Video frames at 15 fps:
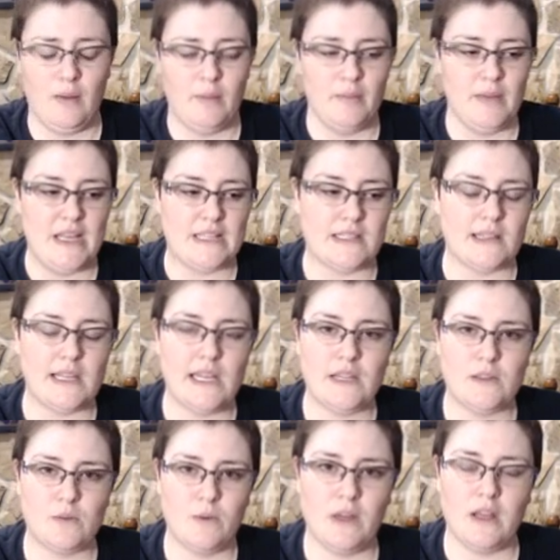It's
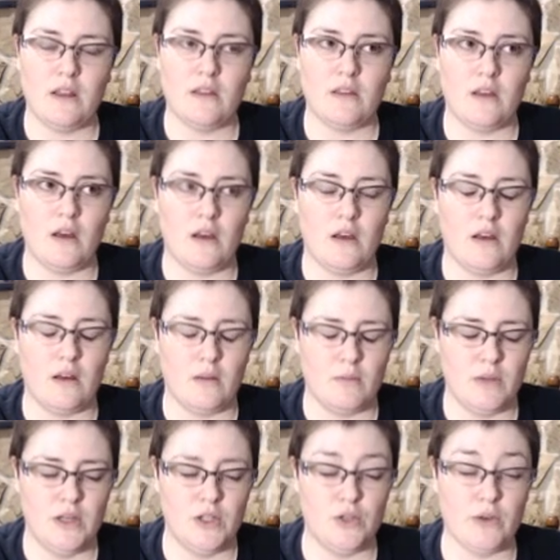linked with
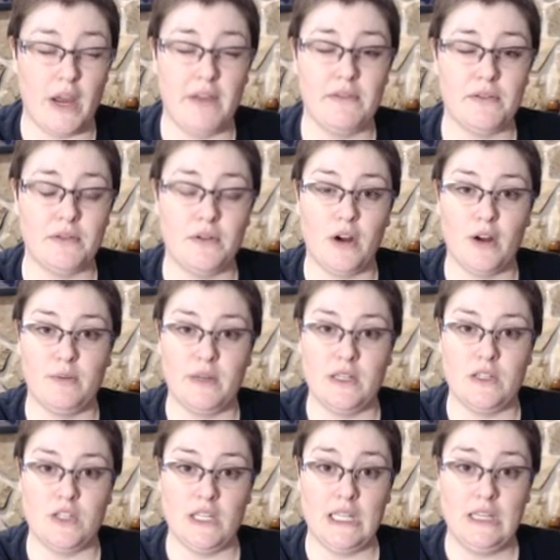Drive-Thru
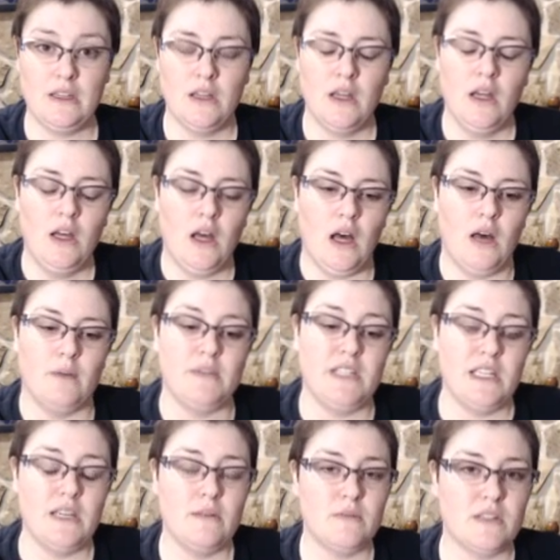RPG.
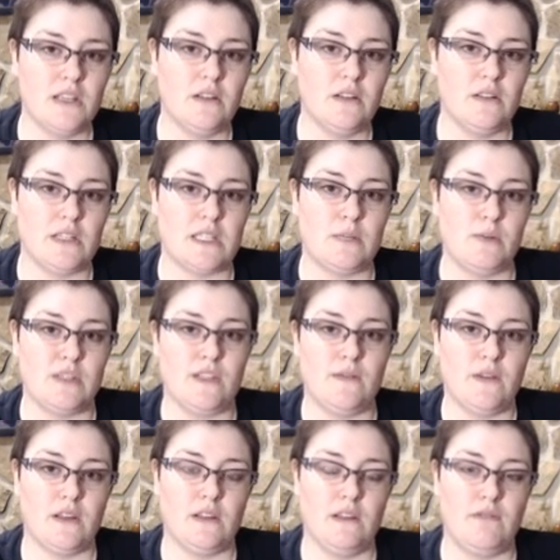DM's Guild is
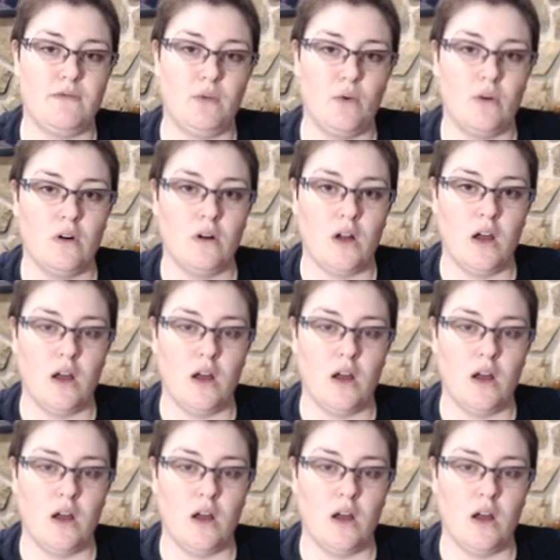specifically for